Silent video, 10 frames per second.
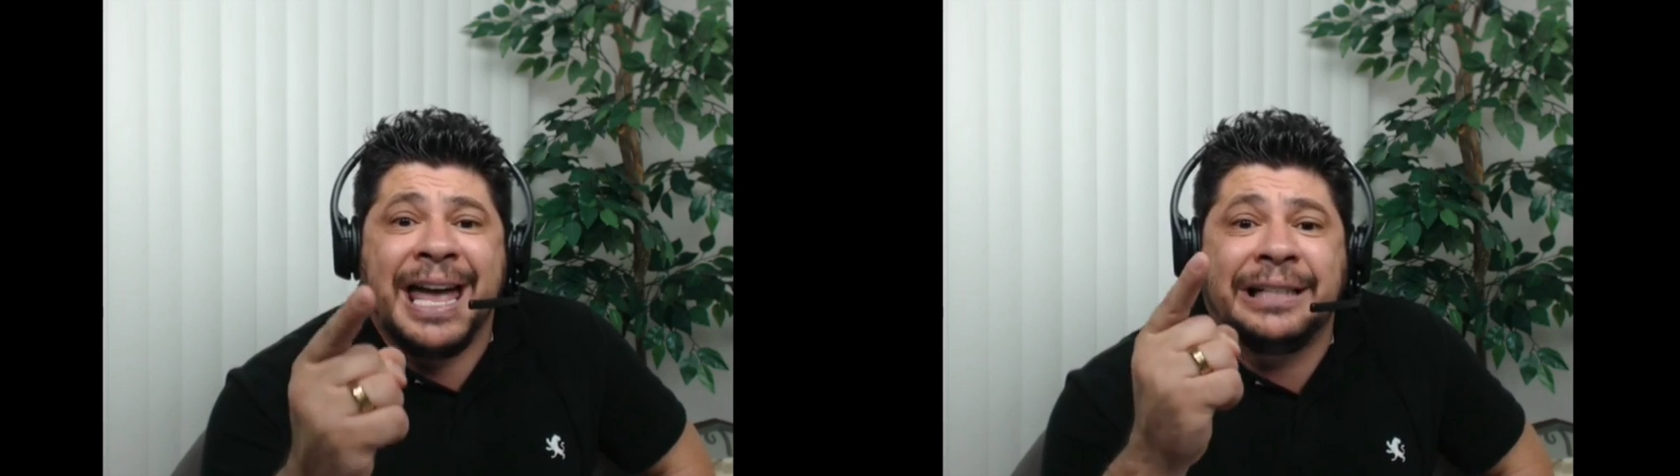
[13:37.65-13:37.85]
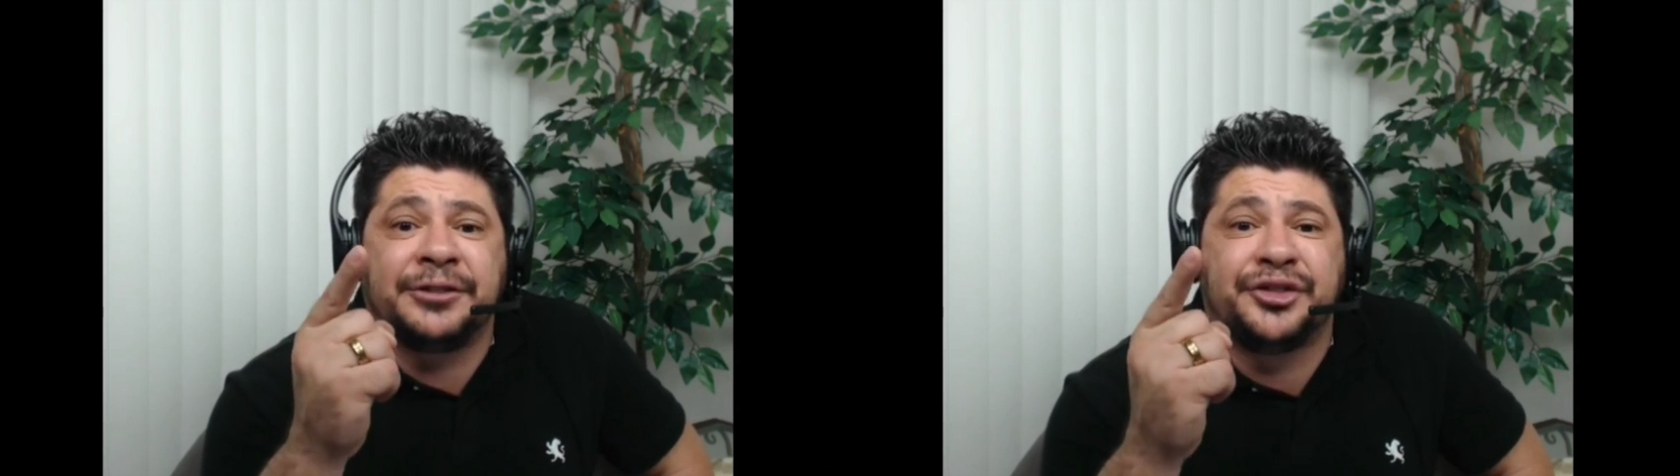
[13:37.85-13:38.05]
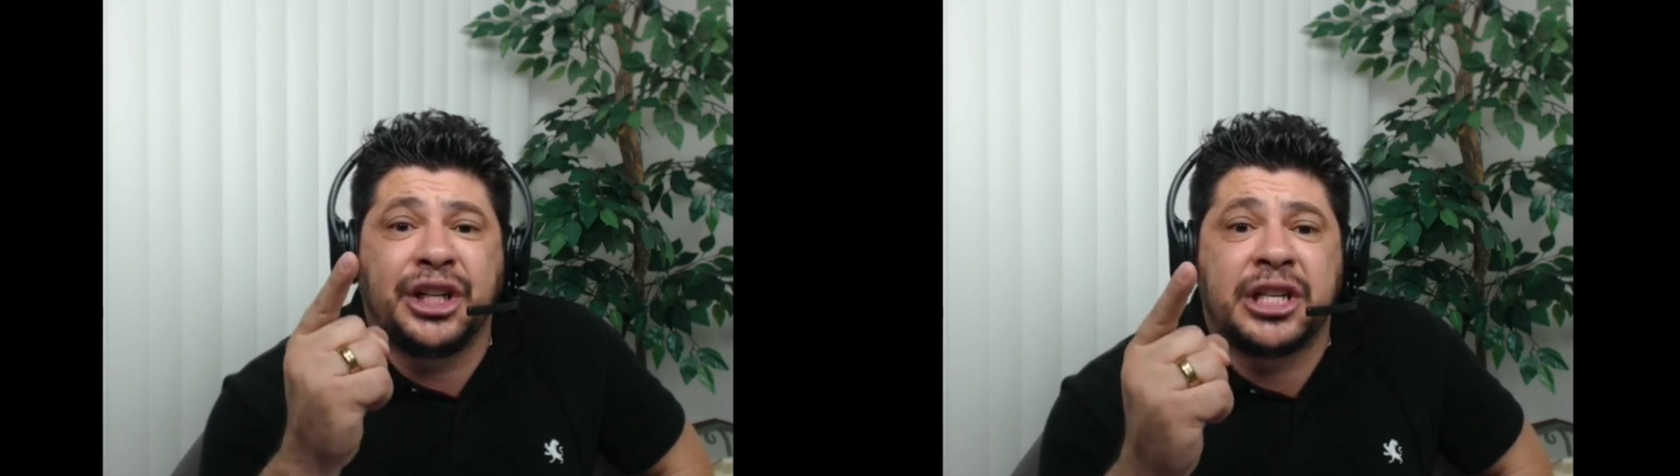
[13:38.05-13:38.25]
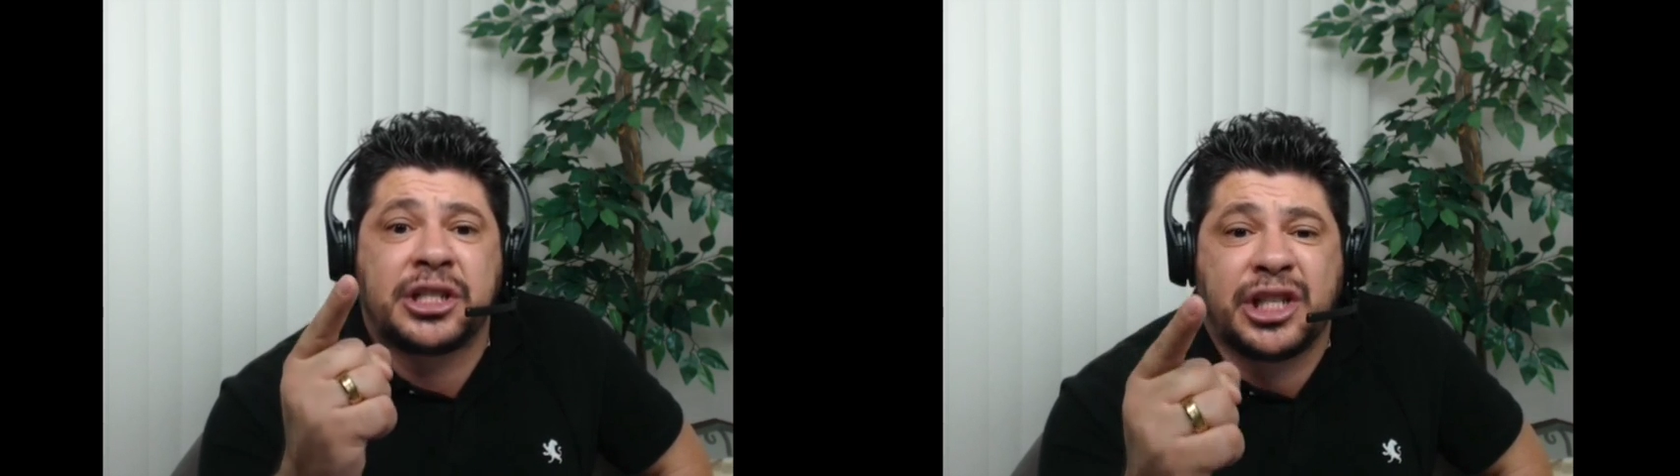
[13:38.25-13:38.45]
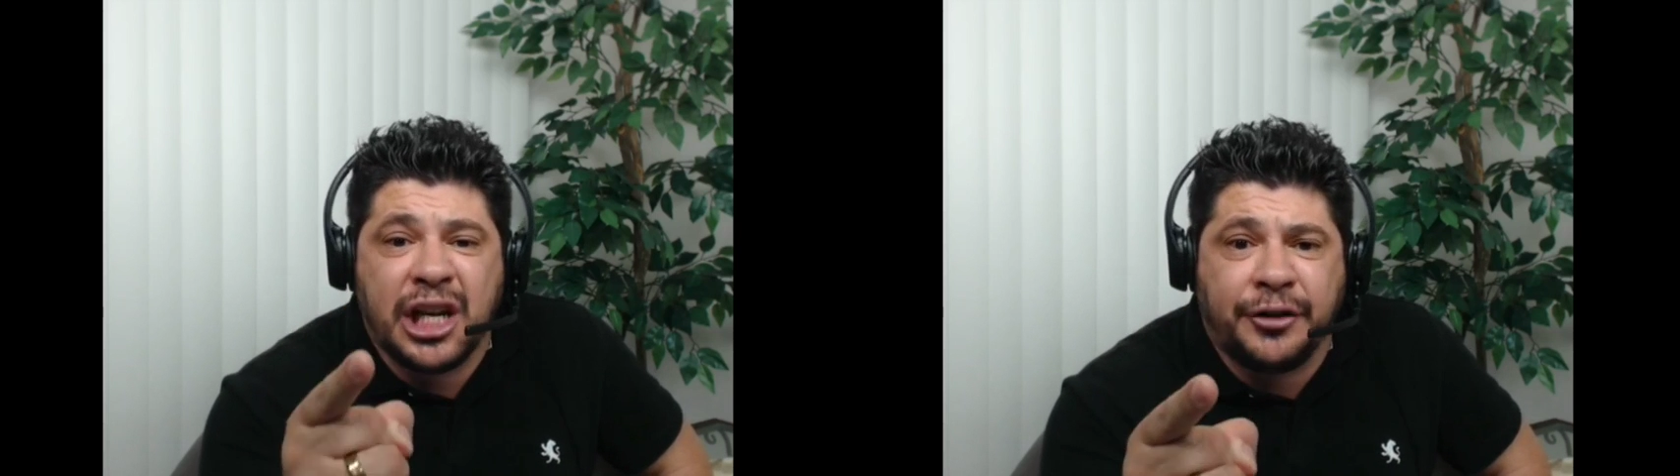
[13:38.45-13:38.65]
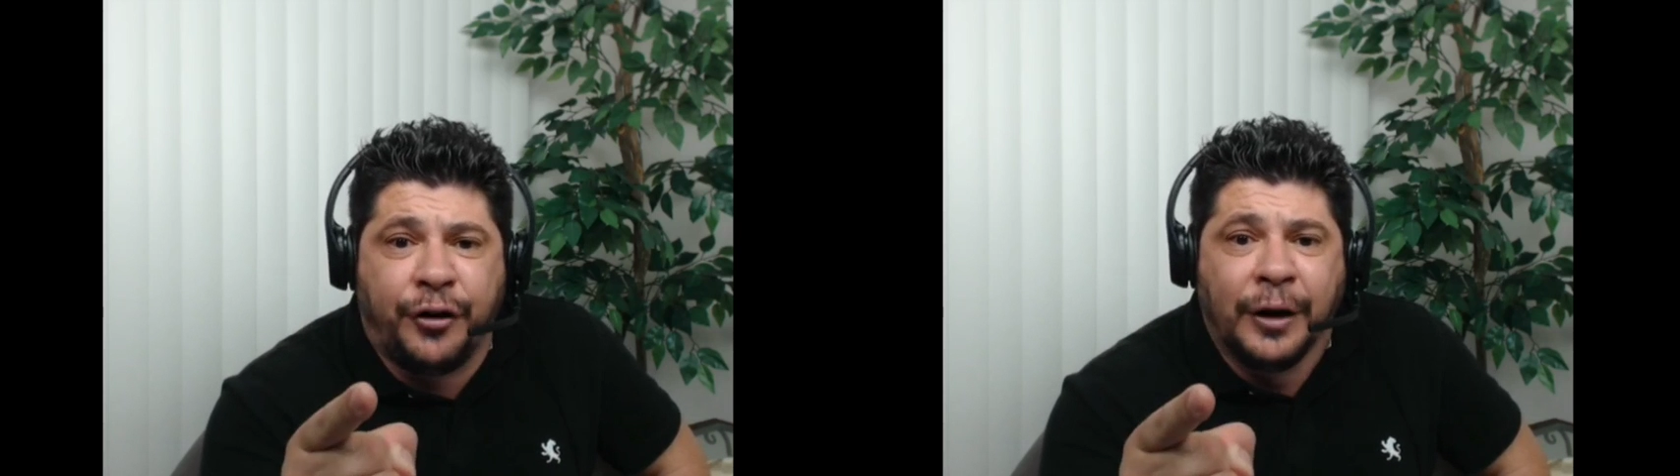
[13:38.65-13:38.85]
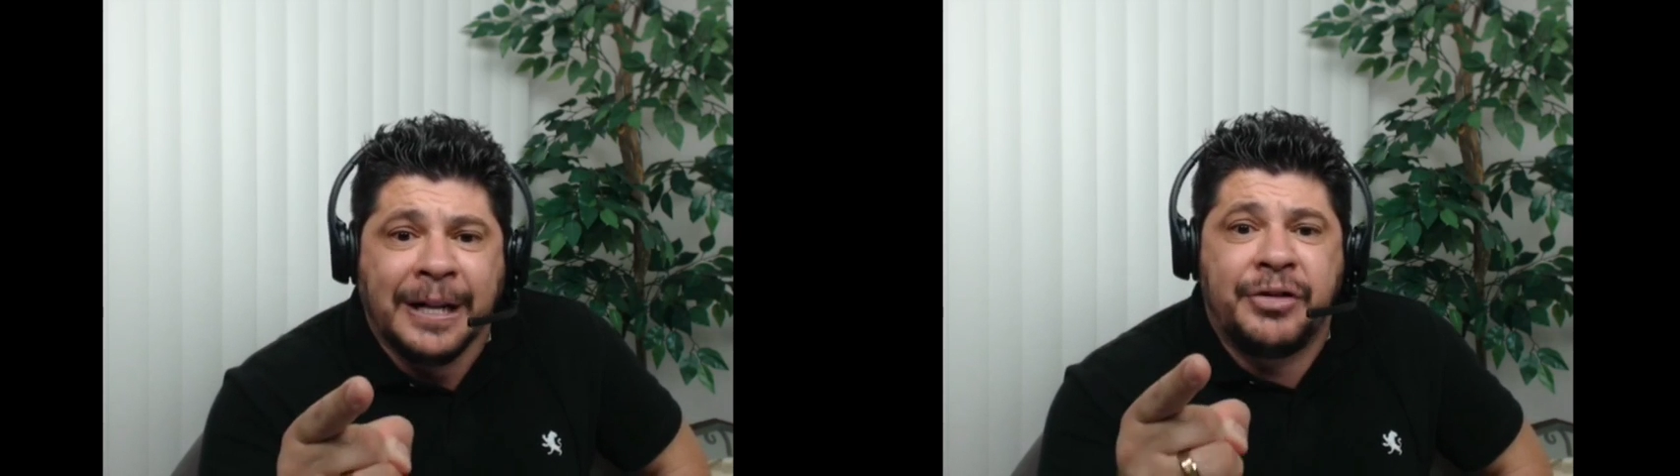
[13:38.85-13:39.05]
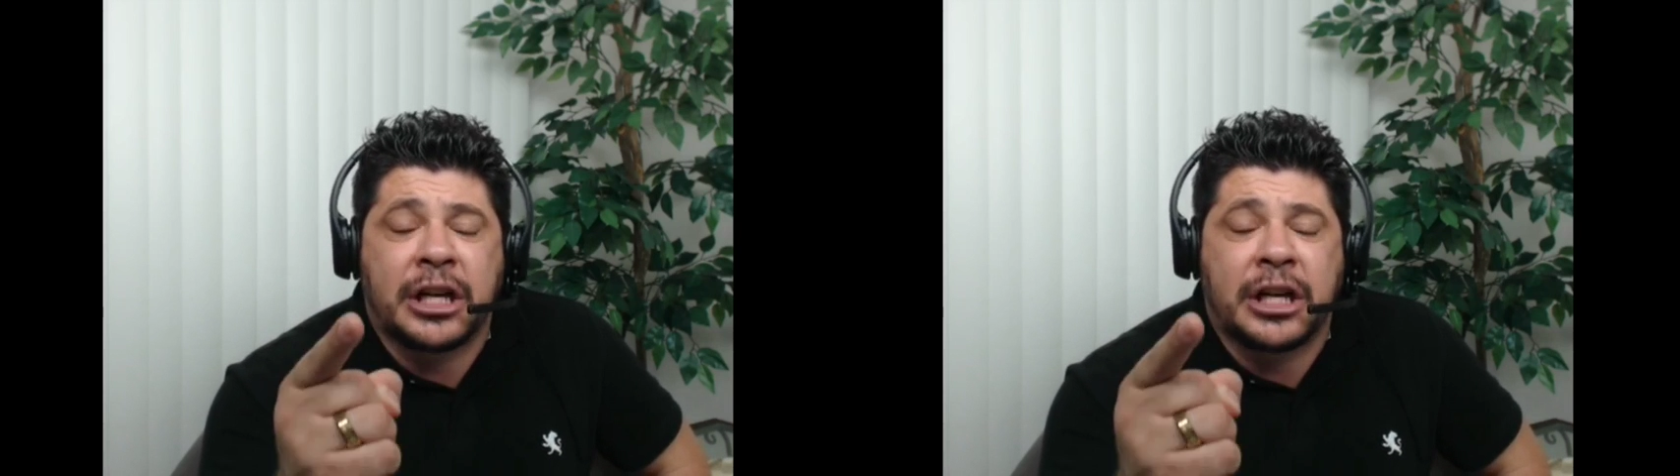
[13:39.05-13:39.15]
every devil